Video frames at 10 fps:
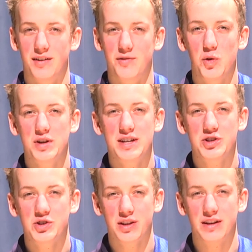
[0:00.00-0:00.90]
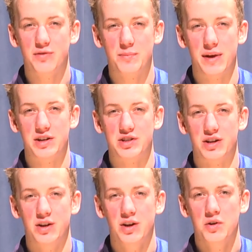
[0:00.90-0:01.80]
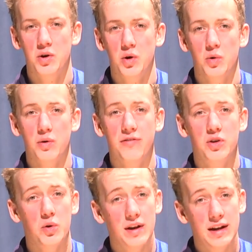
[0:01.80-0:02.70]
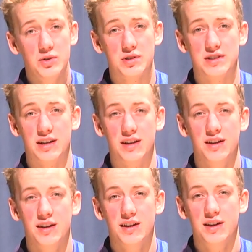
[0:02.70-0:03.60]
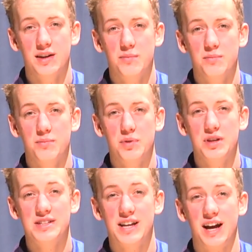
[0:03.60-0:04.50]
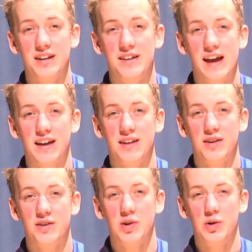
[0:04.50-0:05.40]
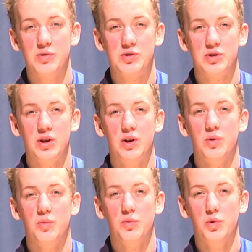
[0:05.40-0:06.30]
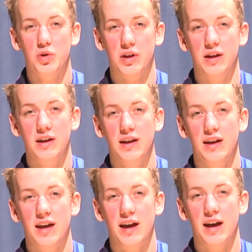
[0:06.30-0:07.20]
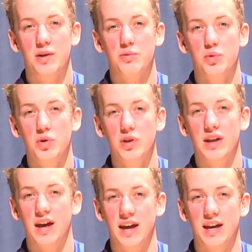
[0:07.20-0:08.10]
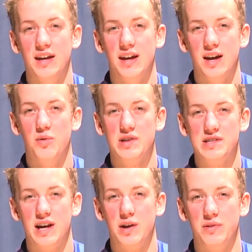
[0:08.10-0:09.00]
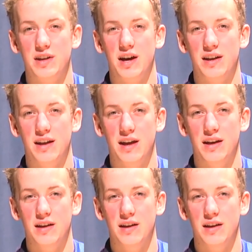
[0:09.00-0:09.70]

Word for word: For additional information, or if you are interested, please contact Coach Rulin at rulina at westottawa.net